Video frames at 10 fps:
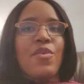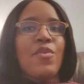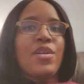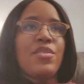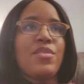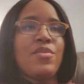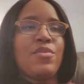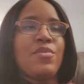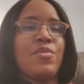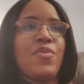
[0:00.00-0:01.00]
are going
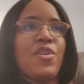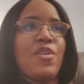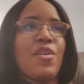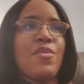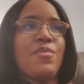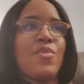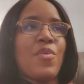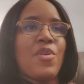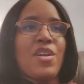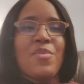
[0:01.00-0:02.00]
to figure out
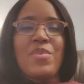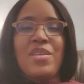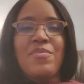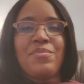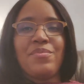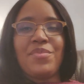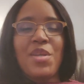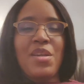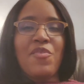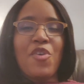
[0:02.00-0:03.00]
what we're going to be
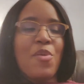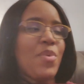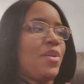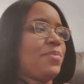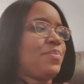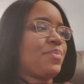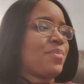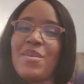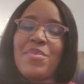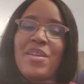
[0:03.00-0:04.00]
eating for our meal.
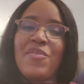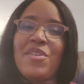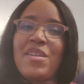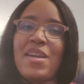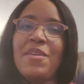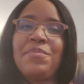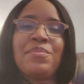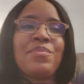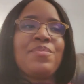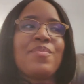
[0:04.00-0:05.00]
That's my plan for the night.
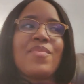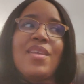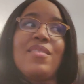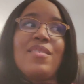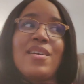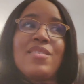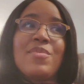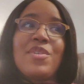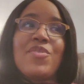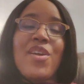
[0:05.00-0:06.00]
Thank you guys
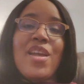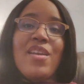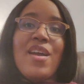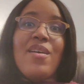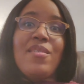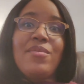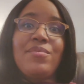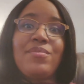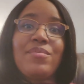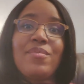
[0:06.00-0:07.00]
so much for hanging
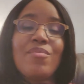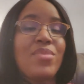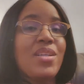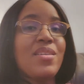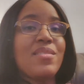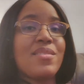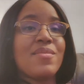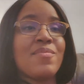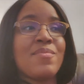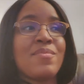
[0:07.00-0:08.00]
out.
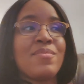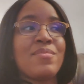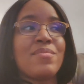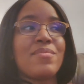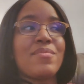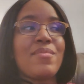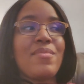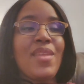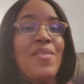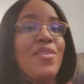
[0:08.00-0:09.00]
Please.
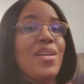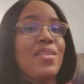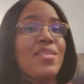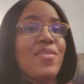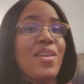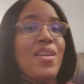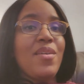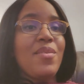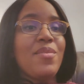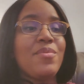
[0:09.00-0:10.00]
If you like this
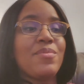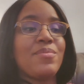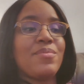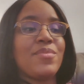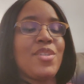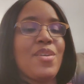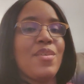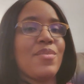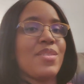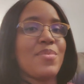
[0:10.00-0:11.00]
video, you
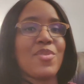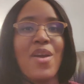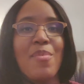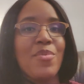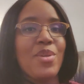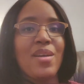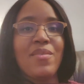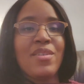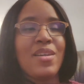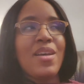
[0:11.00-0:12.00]
know, subscribe or
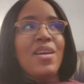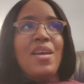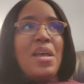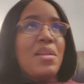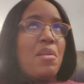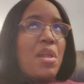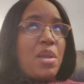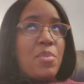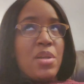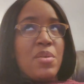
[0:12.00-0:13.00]
whatever, hit that
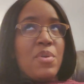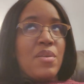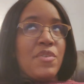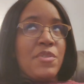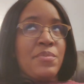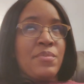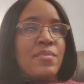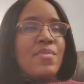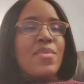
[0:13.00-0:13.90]
like button or whatever.